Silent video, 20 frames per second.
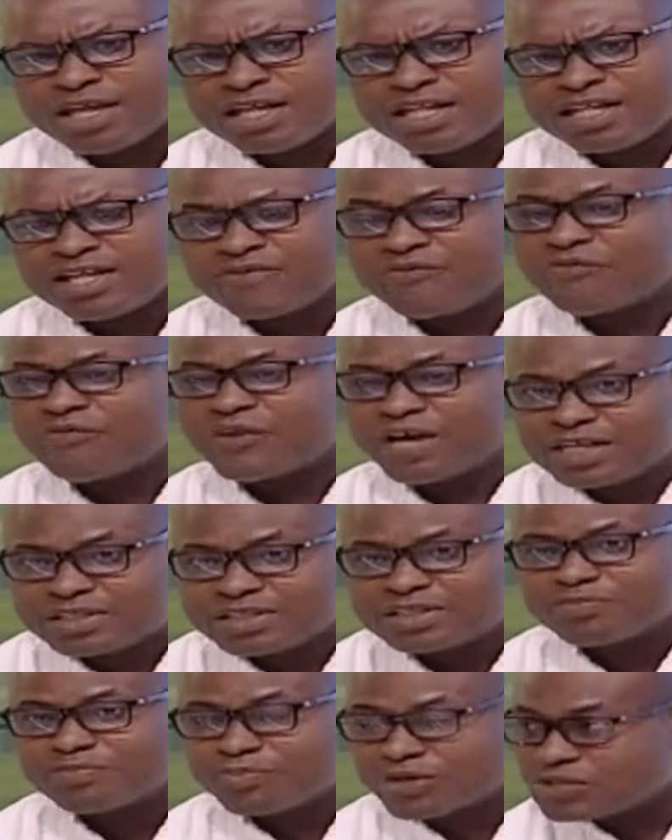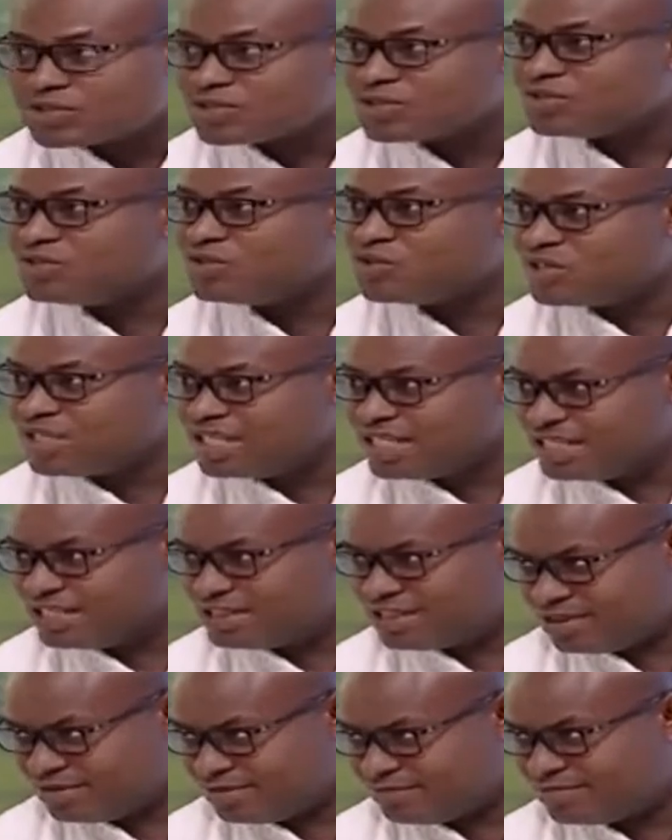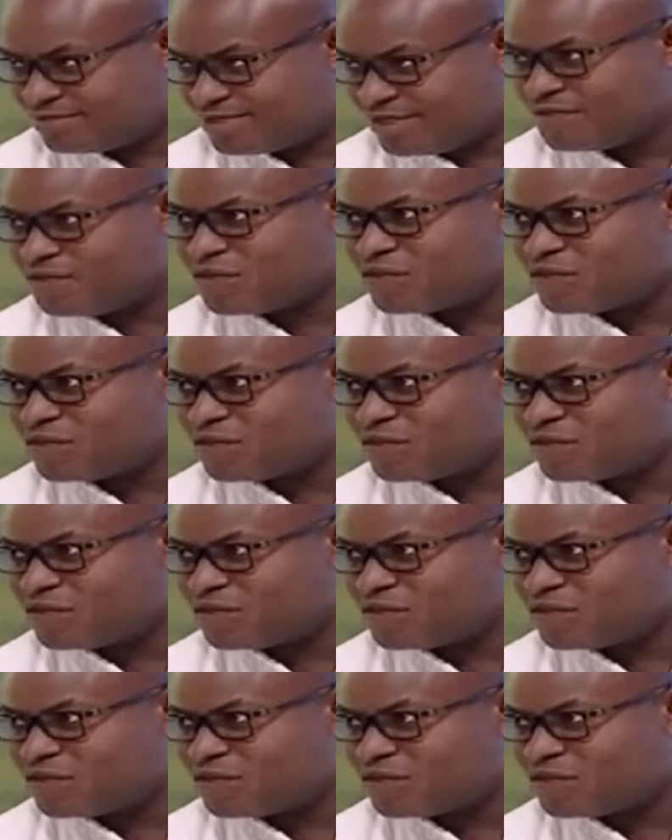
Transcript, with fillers: The first person you lead, if